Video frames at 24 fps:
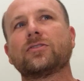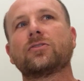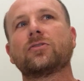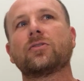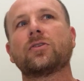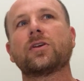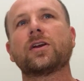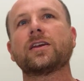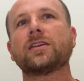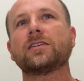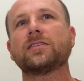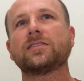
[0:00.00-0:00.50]

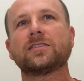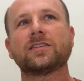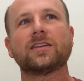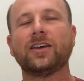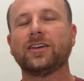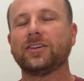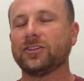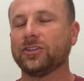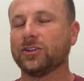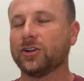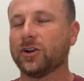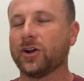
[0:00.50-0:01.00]
Christ,
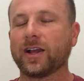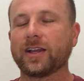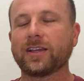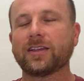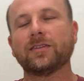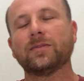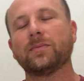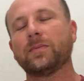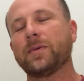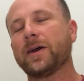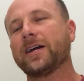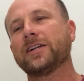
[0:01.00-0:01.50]
I
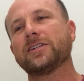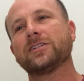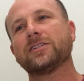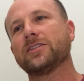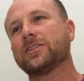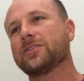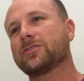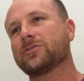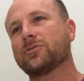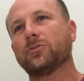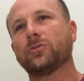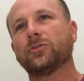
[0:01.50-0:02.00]
can imagine
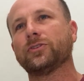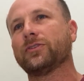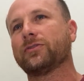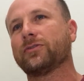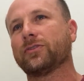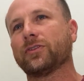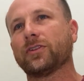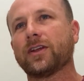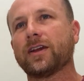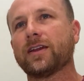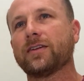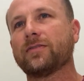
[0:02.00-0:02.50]
this whole
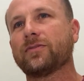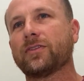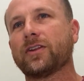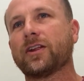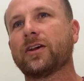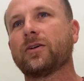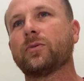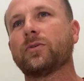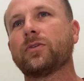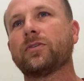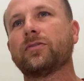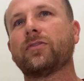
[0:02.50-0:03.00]
different life that I
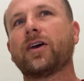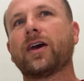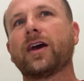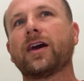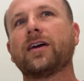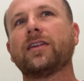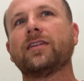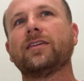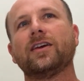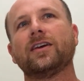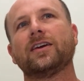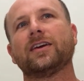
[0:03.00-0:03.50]
would have had.